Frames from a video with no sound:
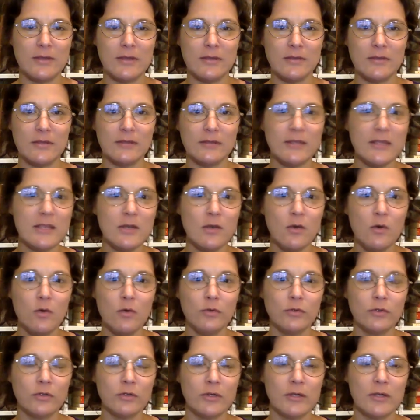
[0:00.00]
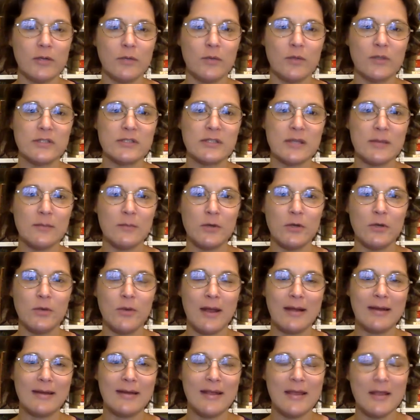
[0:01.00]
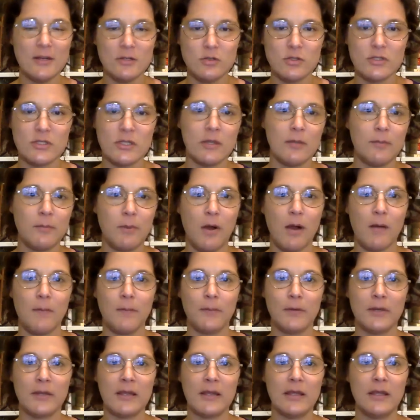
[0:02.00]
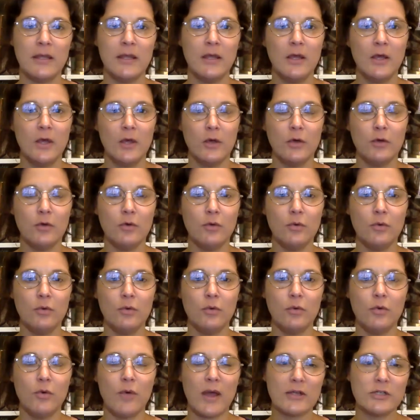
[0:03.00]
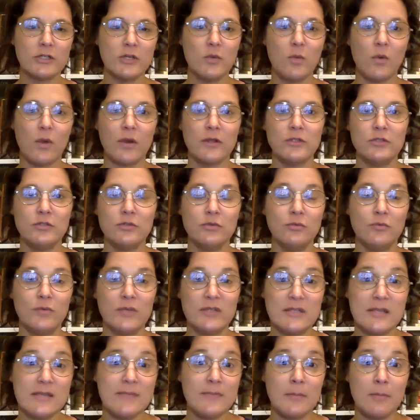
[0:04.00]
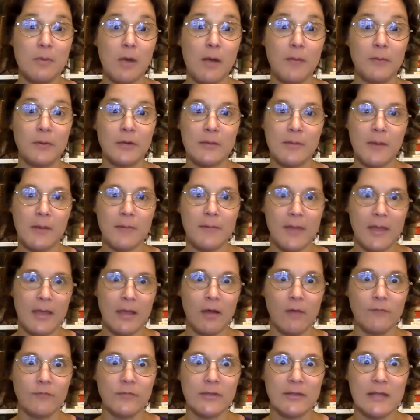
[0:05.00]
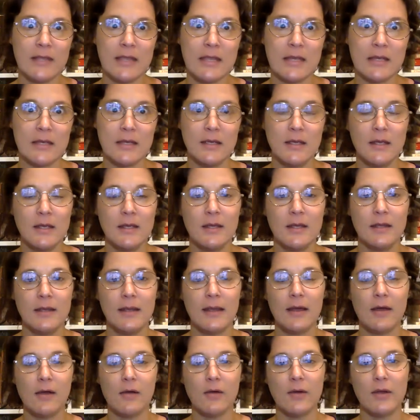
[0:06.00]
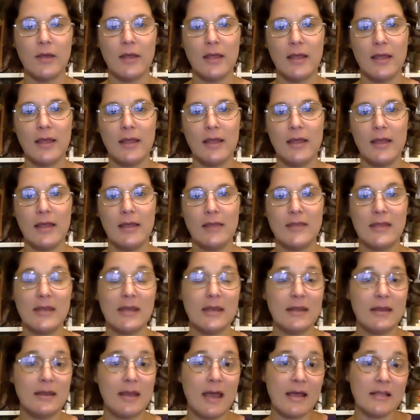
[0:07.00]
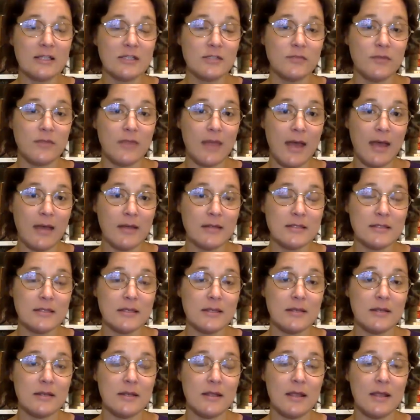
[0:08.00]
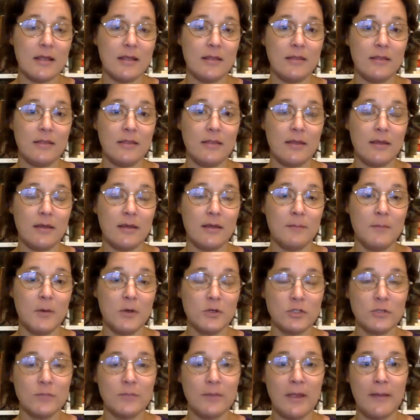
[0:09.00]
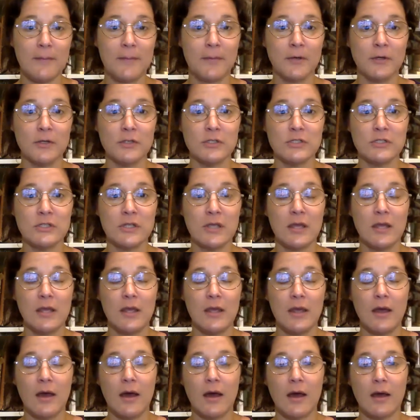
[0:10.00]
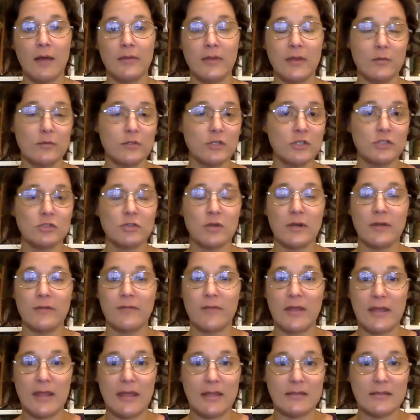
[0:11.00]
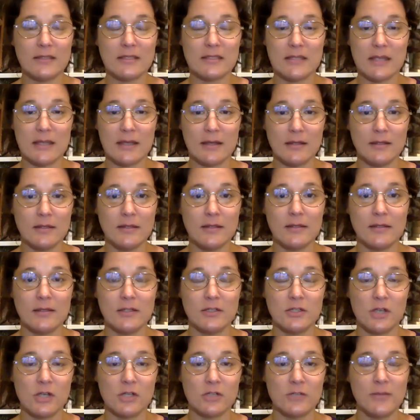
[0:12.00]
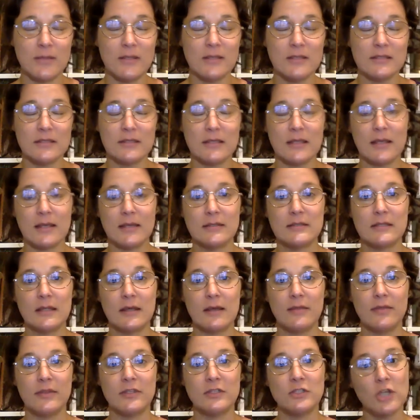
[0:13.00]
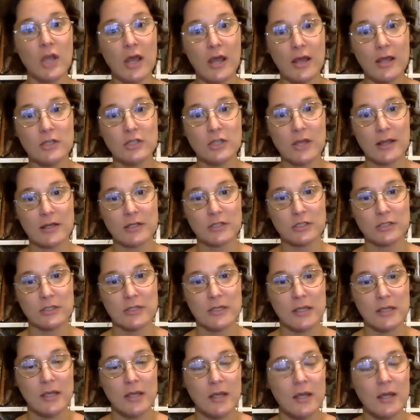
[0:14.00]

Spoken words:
lien holder. It was someone who had an interest in the property who actually wanted to redeem the property by paying off the lien. Now, they didn't ask for that in the motion papers. They were just trying to vacate the sale in the judgment. And the judge actually,